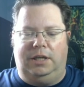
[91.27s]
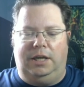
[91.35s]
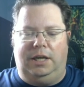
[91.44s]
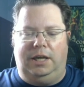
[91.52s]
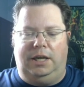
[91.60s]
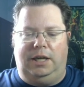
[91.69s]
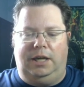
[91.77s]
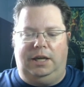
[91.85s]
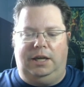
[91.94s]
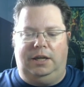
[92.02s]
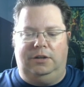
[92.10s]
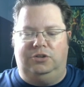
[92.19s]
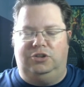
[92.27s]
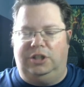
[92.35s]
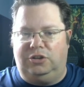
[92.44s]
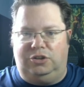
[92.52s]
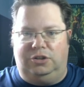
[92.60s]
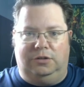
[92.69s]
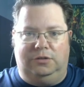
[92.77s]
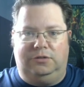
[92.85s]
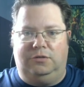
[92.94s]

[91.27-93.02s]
a gestures